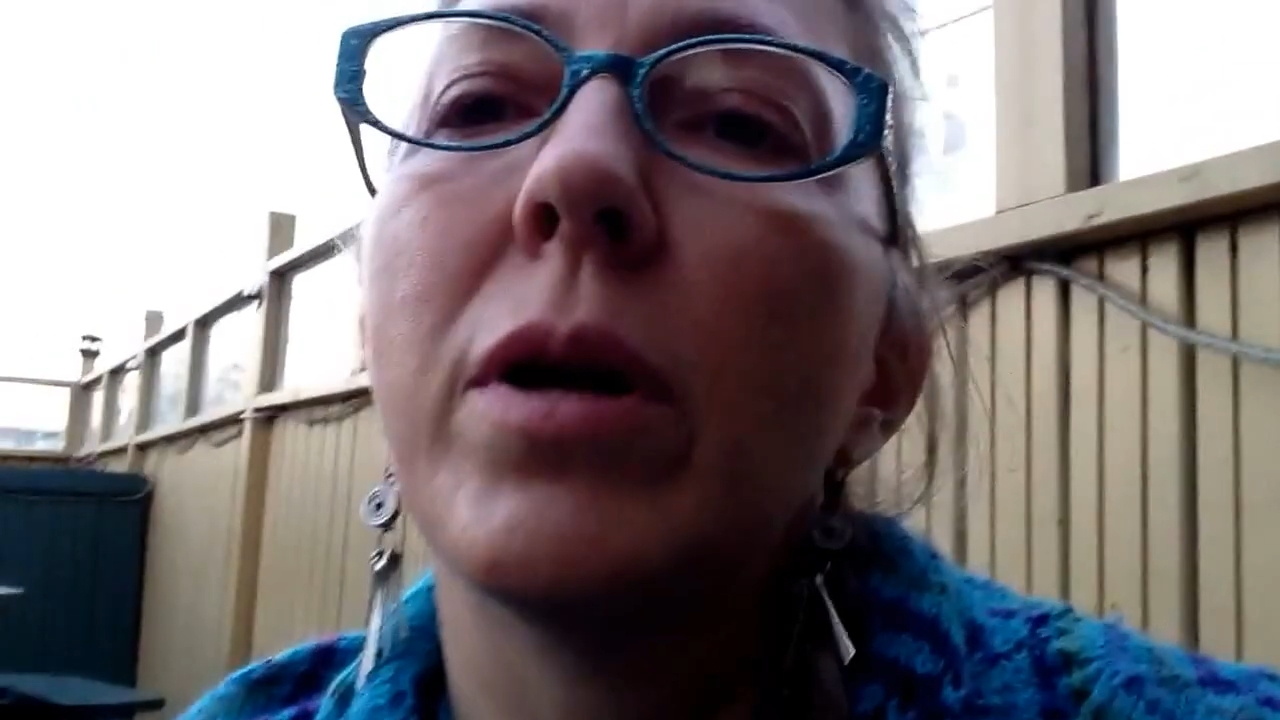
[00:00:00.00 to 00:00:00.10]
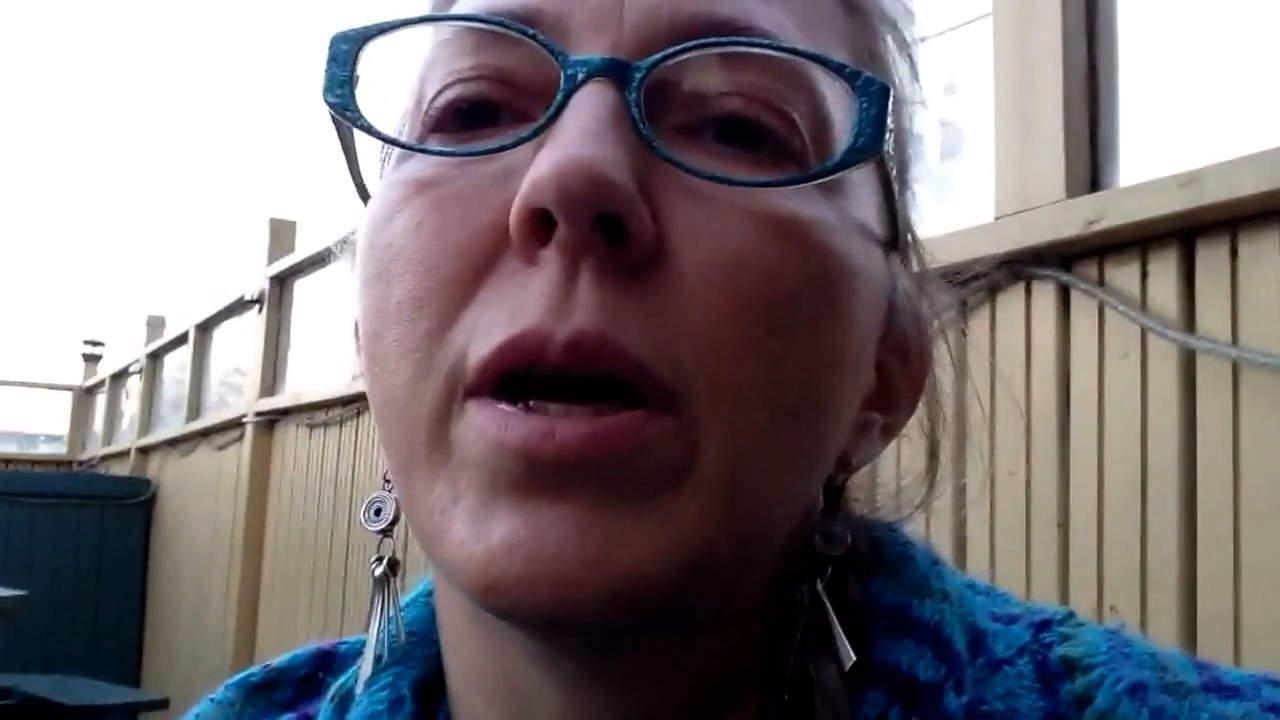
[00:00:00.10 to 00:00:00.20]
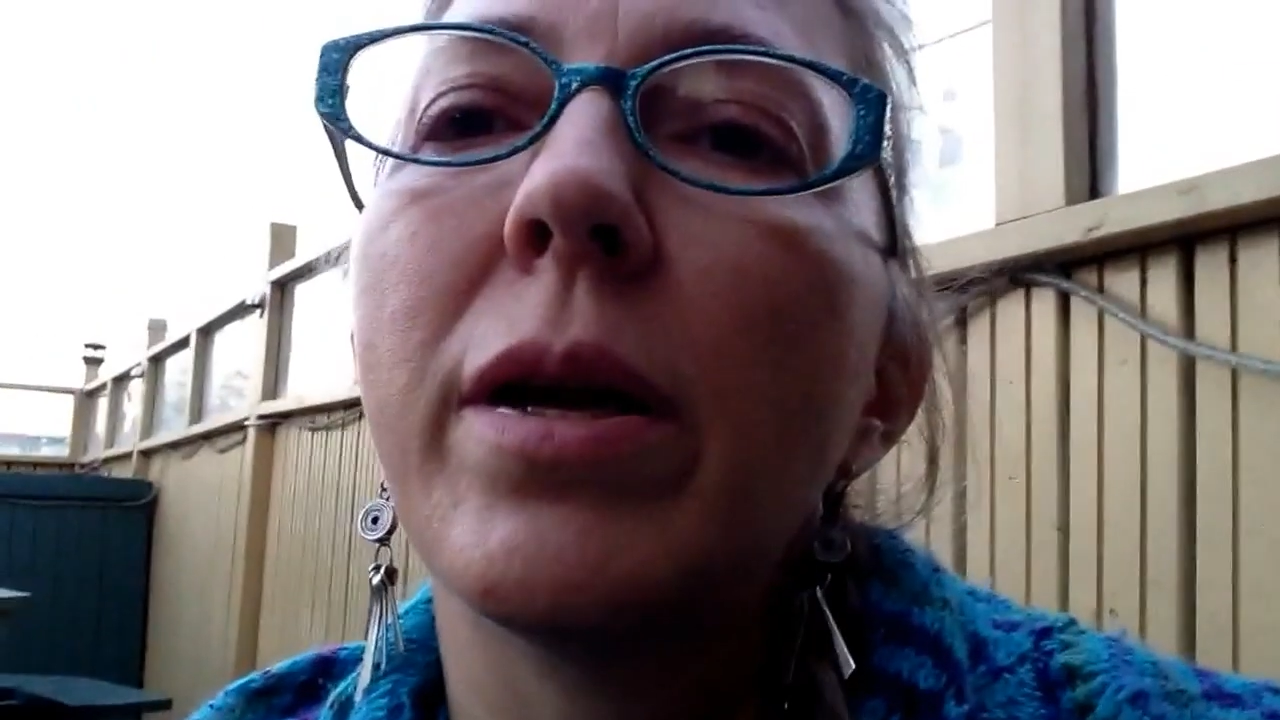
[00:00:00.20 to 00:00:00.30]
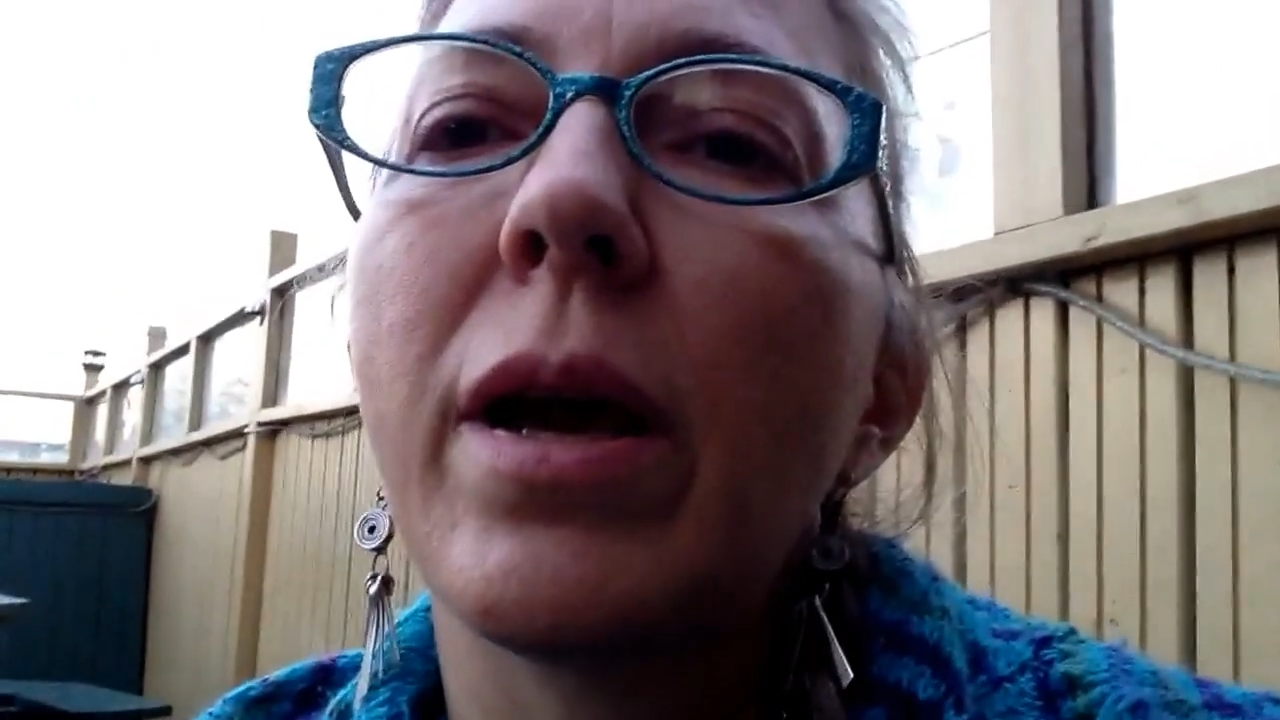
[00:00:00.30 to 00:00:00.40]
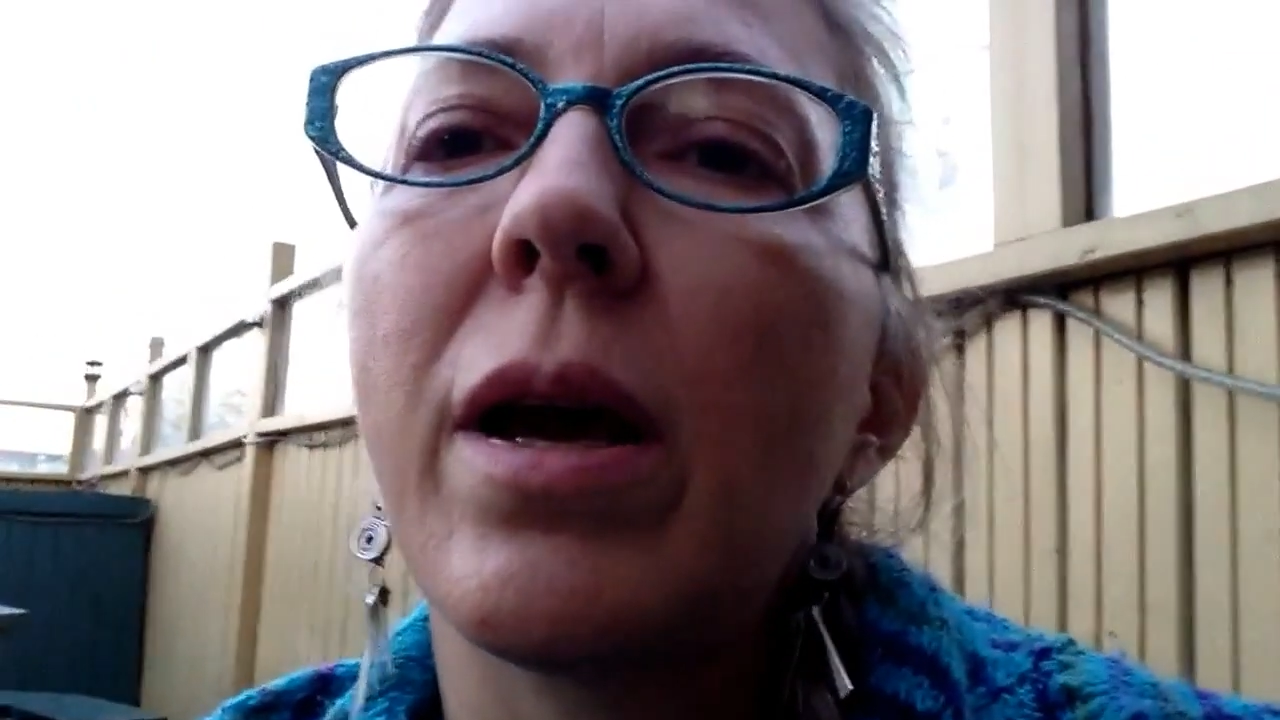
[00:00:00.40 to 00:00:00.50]

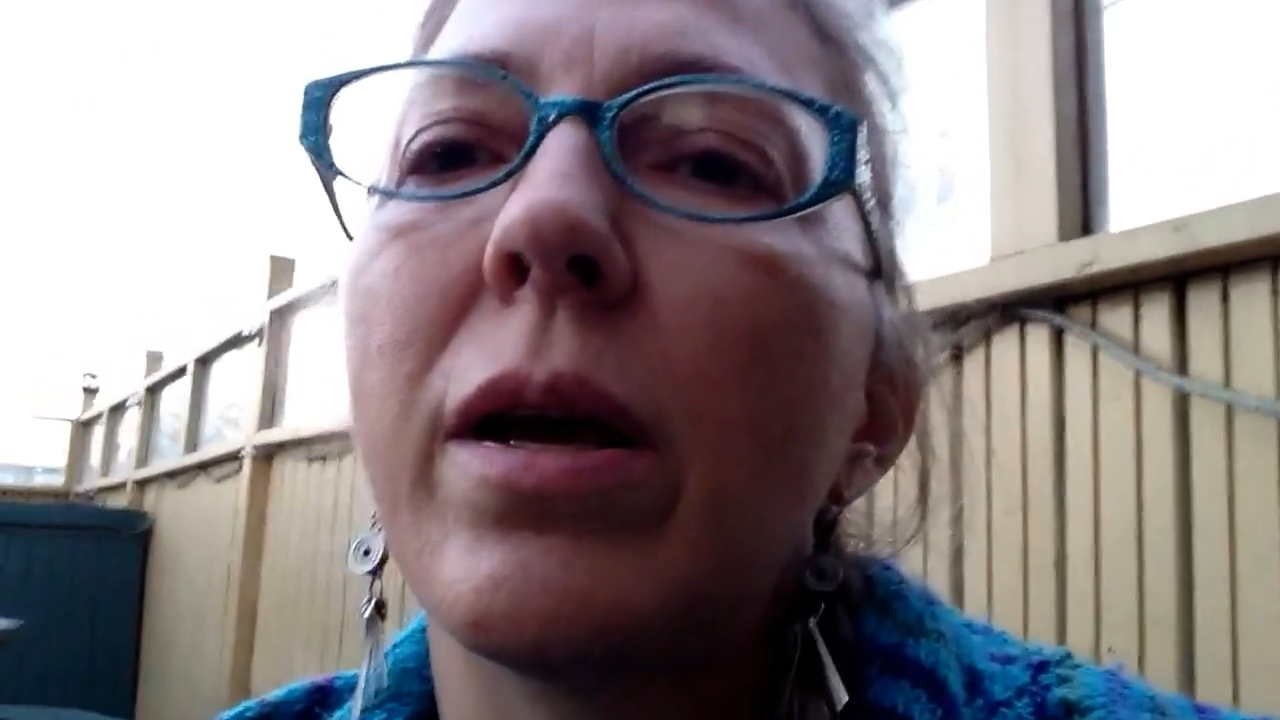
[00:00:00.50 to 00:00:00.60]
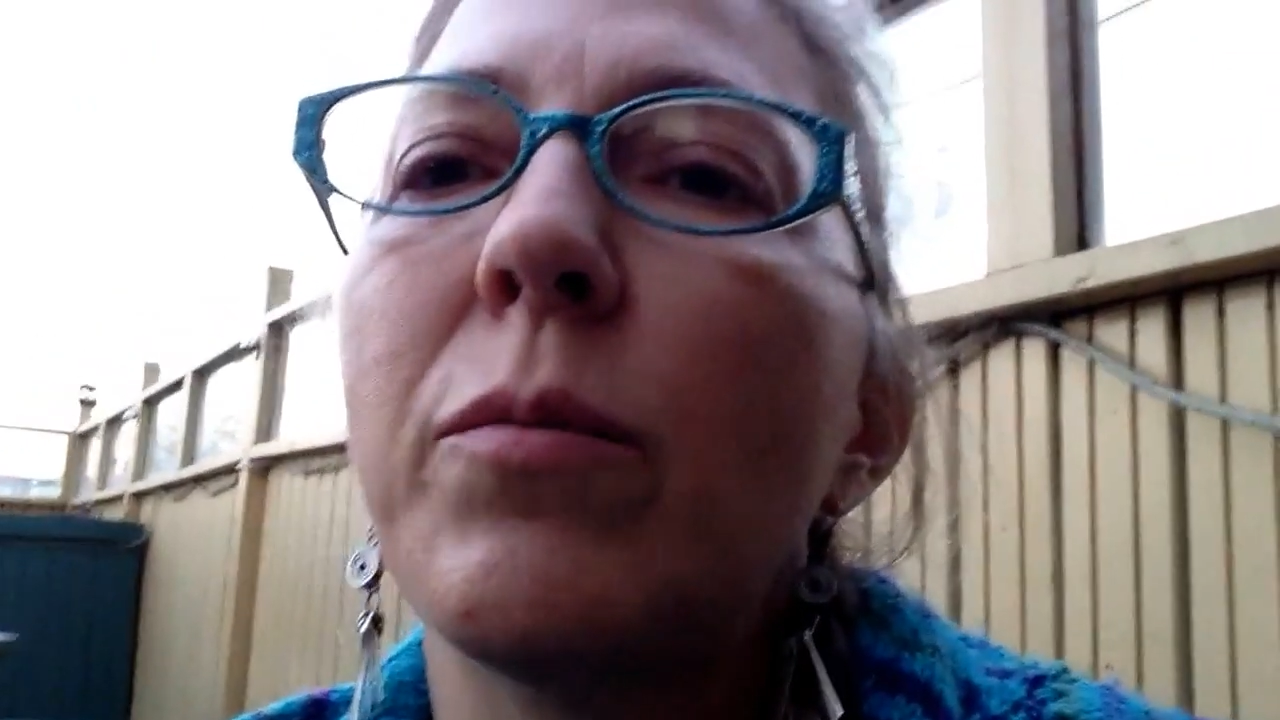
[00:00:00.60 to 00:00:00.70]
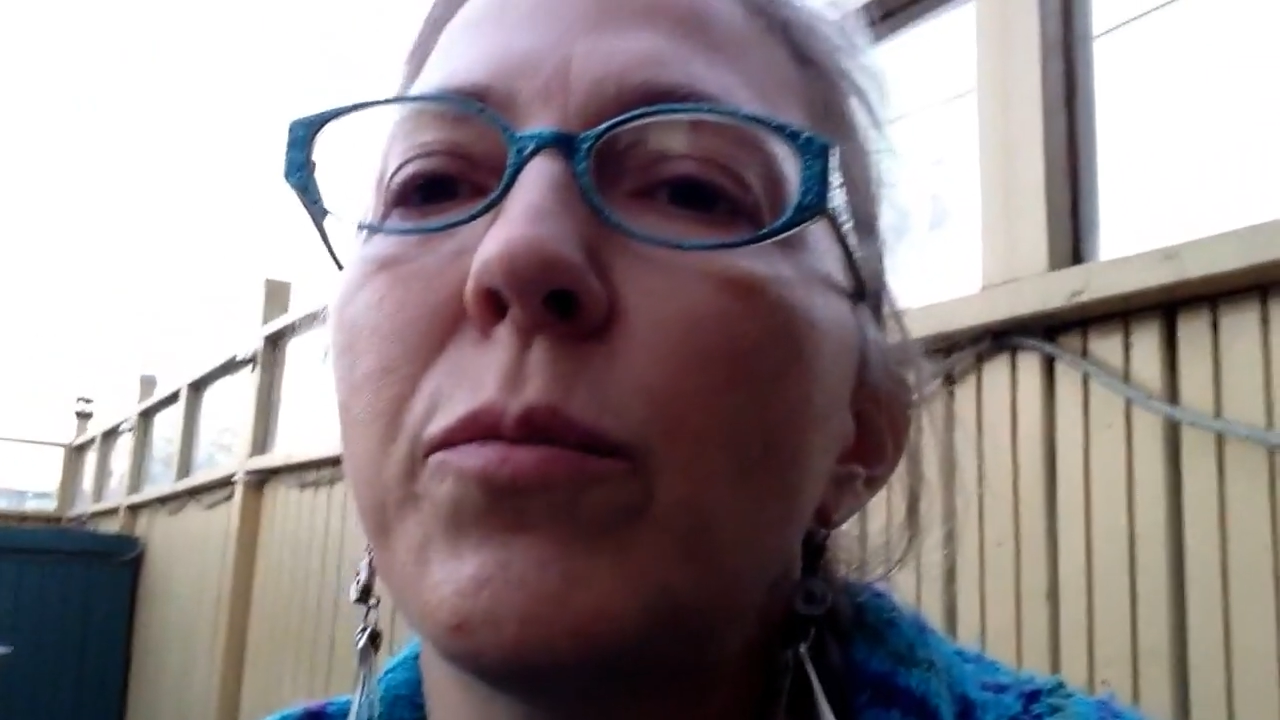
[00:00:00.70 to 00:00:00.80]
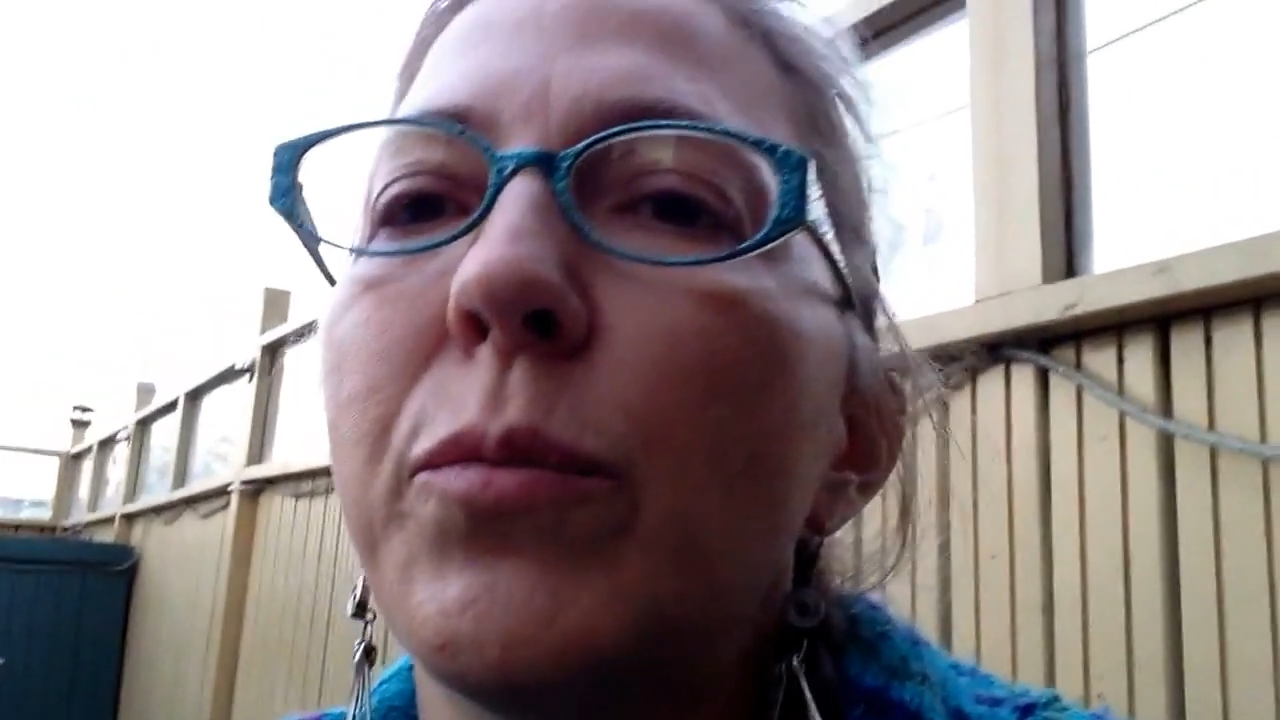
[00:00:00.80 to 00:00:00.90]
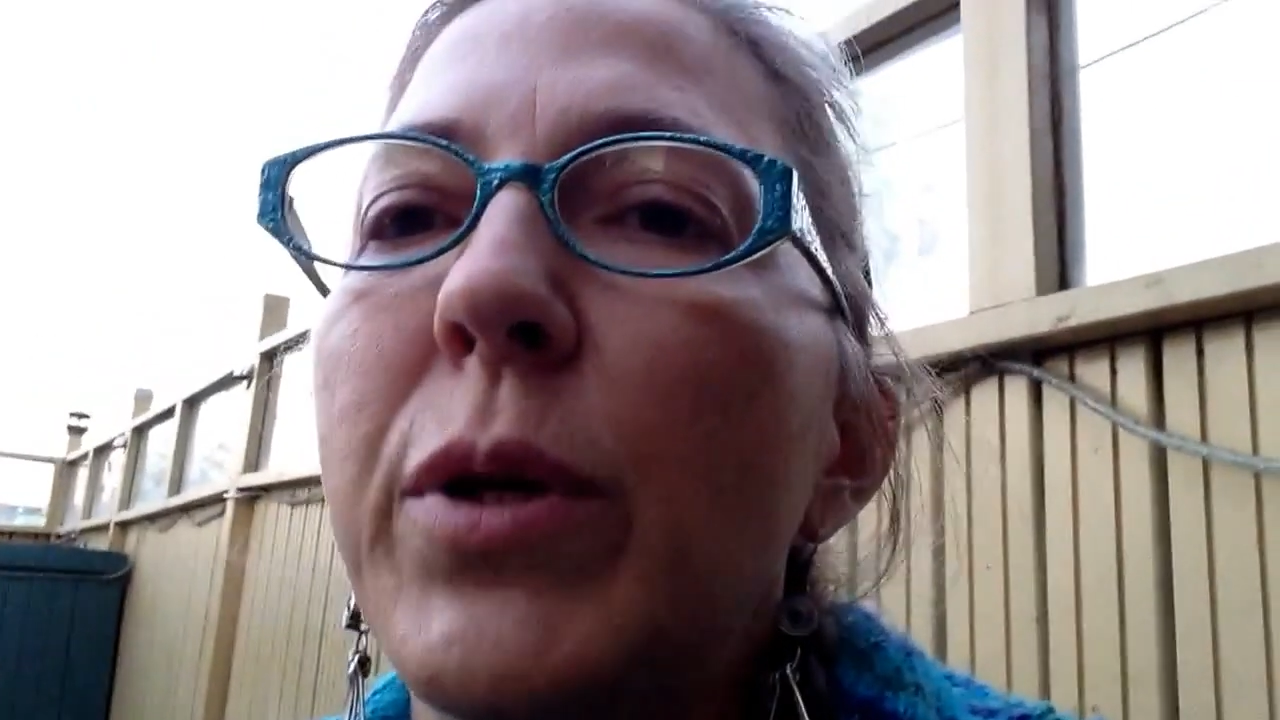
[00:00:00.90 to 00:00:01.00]
and I